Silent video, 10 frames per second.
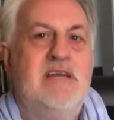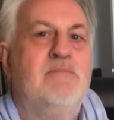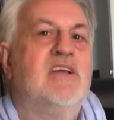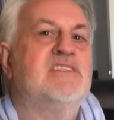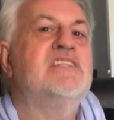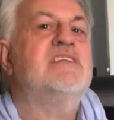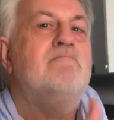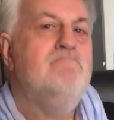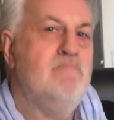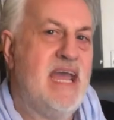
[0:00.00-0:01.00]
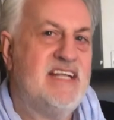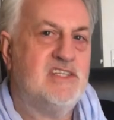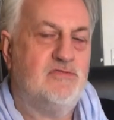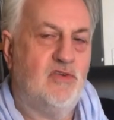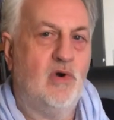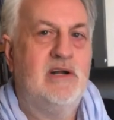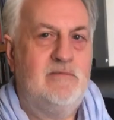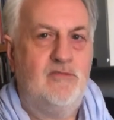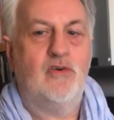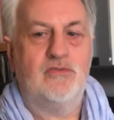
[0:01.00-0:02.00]
because it's a metaphor
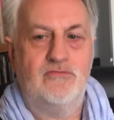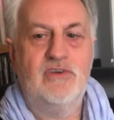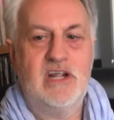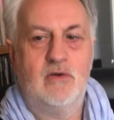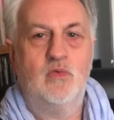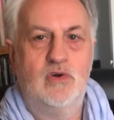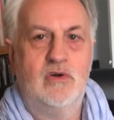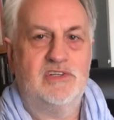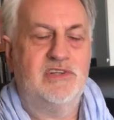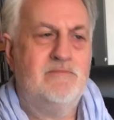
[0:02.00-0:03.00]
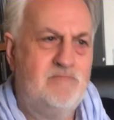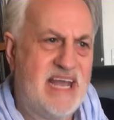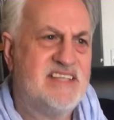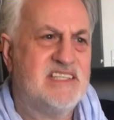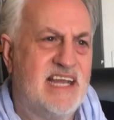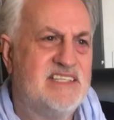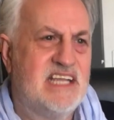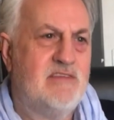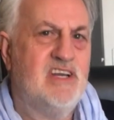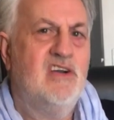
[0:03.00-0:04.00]
for the real world, and the best
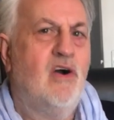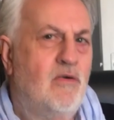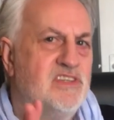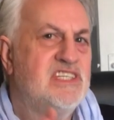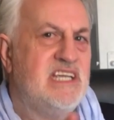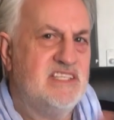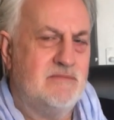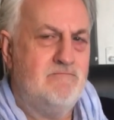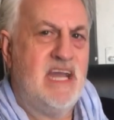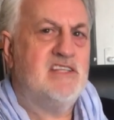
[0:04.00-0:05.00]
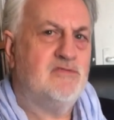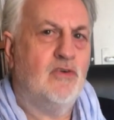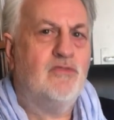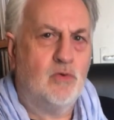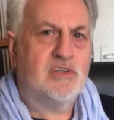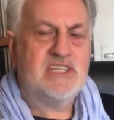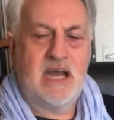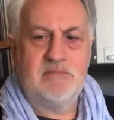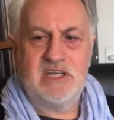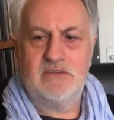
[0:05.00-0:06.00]
SF obviously is a metaphor for what's
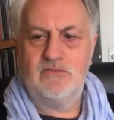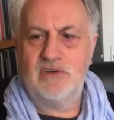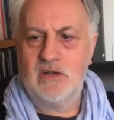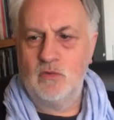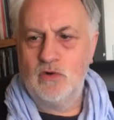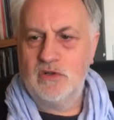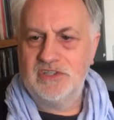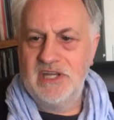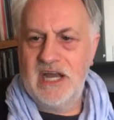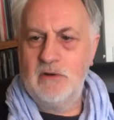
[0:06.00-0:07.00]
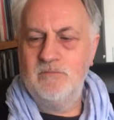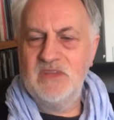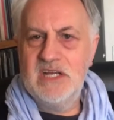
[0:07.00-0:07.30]
happening in the real world now.